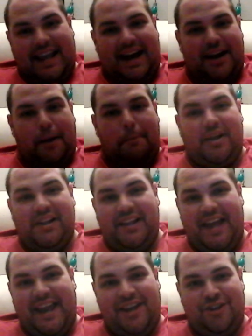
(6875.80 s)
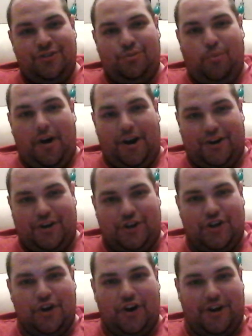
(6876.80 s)
I got a
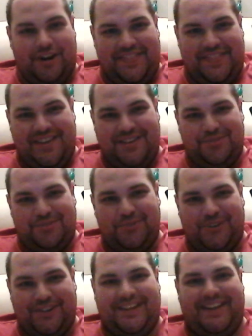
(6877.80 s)
Planeswalker card in this